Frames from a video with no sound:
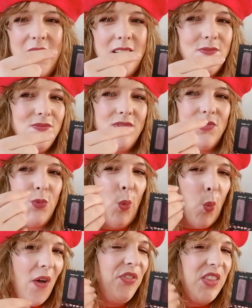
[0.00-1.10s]
mean,
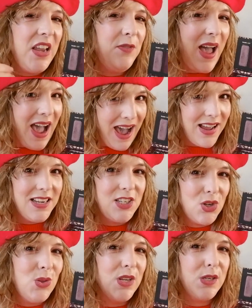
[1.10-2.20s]
what they've
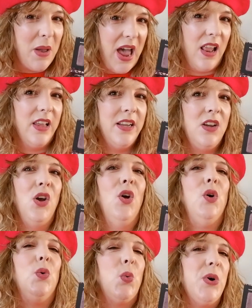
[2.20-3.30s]
added to this palette
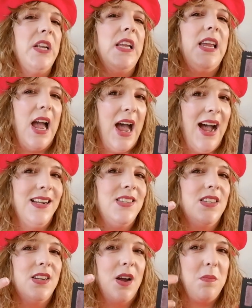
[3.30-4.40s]
really
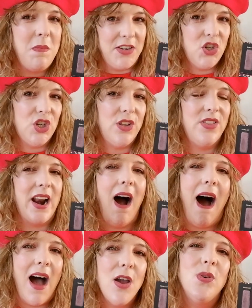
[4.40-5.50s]
adds the dimension that
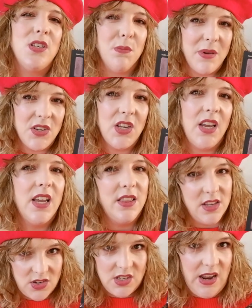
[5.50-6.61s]
I was missing in
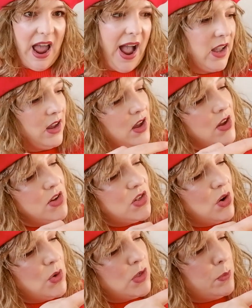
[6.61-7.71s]
this stack.
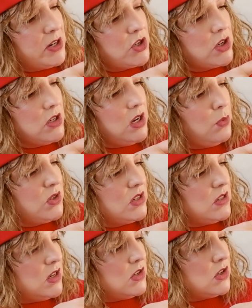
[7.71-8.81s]
So especially, was
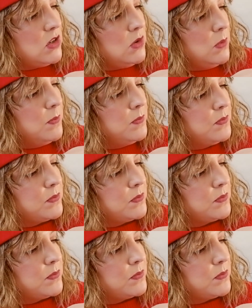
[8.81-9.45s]
it these two?